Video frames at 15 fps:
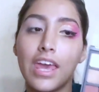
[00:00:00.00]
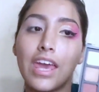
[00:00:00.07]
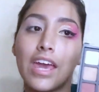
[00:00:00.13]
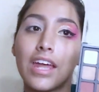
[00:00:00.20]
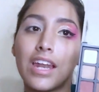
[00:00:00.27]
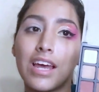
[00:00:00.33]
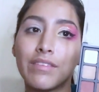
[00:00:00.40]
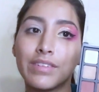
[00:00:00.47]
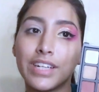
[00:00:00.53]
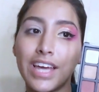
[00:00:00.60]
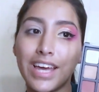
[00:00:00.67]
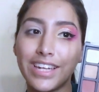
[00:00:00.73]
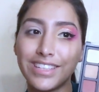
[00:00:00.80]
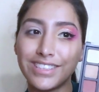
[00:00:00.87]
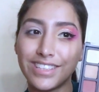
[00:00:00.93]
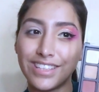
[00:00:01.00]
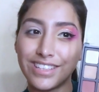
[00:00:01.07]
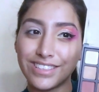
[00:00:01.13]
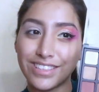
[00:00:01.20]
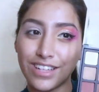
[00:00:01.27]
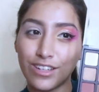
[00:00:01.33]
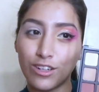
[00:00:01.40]
and I'm going to head into this
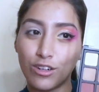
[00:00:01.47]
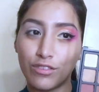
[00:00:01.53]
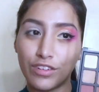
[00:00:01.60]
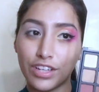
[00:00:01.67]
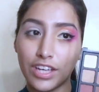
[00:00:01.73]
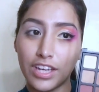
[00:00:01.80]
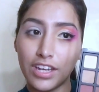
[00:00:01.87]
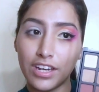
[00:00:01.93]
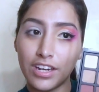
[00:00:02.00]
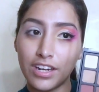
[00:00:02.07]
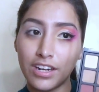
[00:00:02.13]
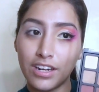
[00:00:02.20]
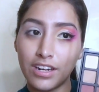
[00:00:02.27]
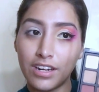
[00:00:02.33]
color over here